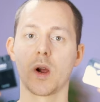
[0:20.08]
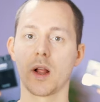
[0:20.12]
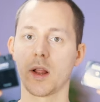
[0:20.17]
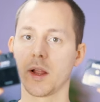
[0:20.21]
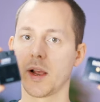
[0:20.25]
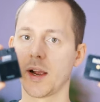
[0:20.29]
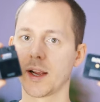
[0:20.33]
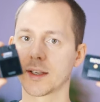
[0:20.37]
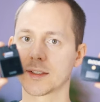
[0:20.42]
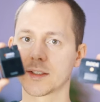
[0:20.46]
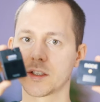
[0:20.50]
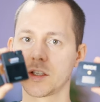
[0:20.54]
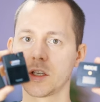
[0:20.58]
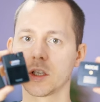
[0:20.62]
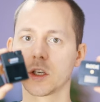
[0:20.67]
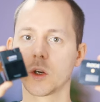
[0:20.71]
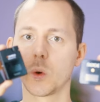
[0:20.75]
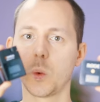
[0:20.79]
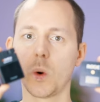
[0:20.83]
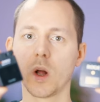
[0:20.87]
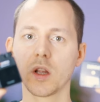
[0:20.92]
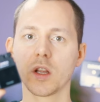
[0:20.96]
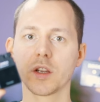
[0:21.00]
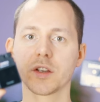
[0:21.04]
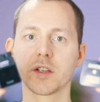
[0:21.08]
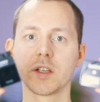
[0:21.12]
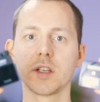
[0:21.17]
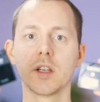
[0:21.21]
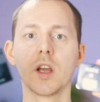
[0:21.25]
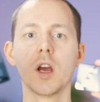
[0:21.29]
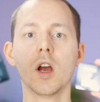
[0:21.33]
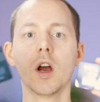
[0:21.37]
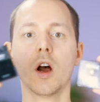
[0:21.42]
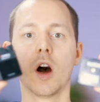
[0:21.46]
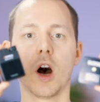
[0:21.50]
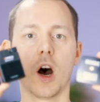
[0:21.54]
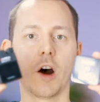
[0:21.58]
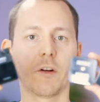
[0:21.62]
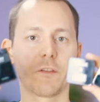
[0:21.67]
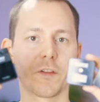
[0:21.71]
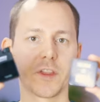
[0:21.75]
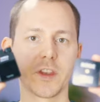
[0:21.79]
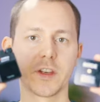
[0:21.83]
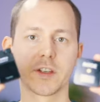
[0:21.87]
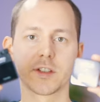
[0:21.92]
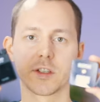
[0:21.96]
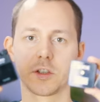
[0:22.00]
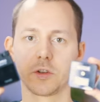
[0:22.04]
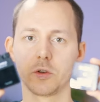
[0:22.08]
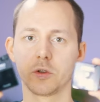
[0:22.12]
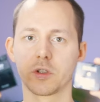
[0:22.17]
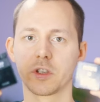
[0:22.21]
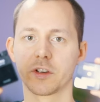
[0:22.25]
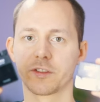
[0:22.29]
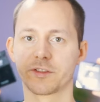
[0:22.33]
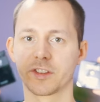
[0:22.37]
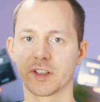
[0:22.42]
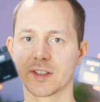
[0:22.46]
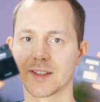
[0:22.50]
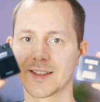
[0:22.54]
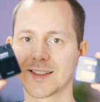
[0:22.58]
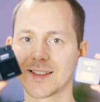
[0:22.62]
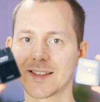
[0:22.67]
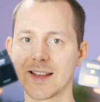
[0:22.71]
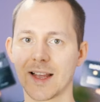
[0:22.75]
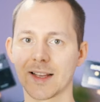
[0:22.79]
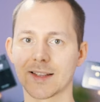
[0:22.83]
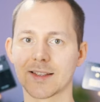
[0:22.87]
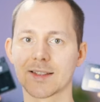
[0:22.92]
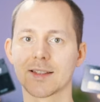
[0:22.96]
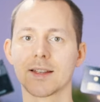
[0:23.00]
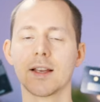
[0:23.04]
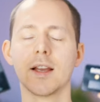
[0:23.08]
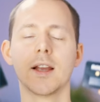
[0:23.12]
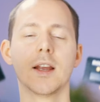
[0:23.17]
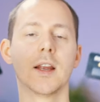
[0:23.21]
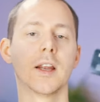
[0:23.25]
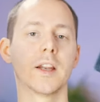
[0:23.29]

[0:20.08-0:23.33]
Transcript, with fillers: well as the quality of these two different sets.